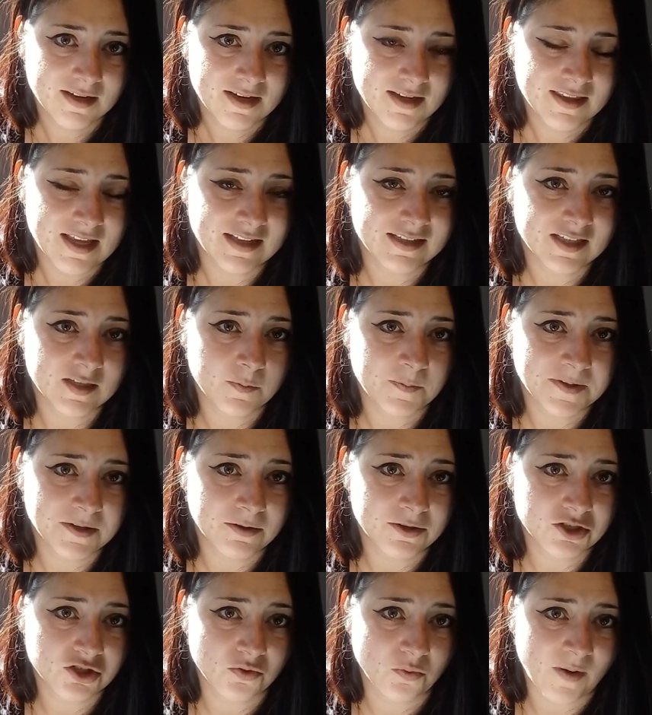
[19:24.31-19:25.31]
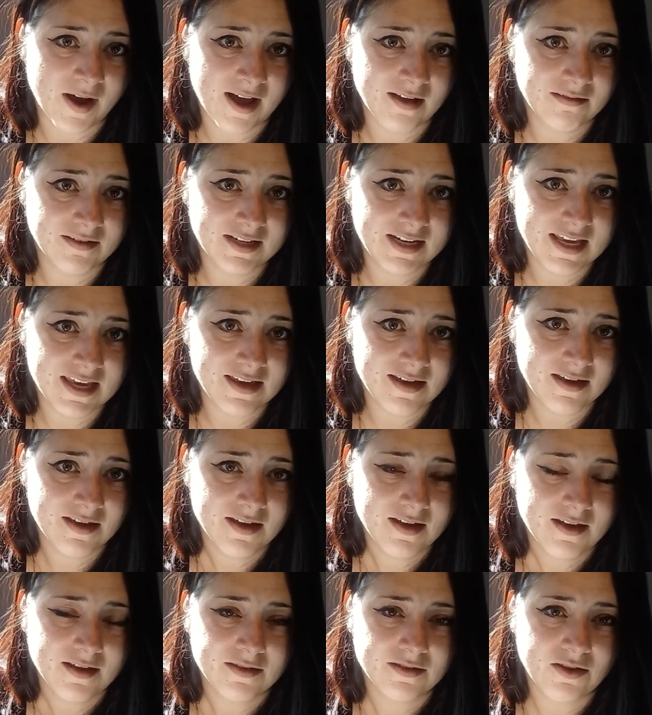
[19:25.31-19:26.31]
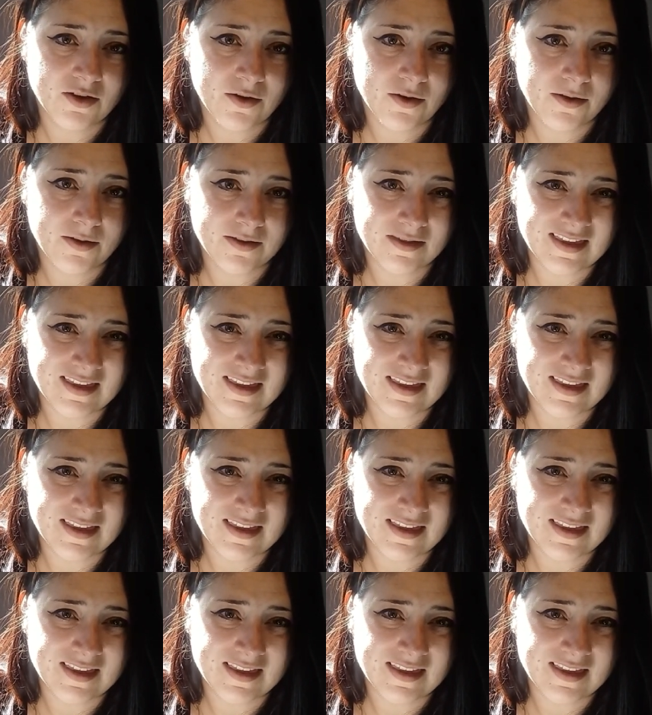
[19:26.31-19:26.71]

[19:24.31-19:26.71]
that spirituality, the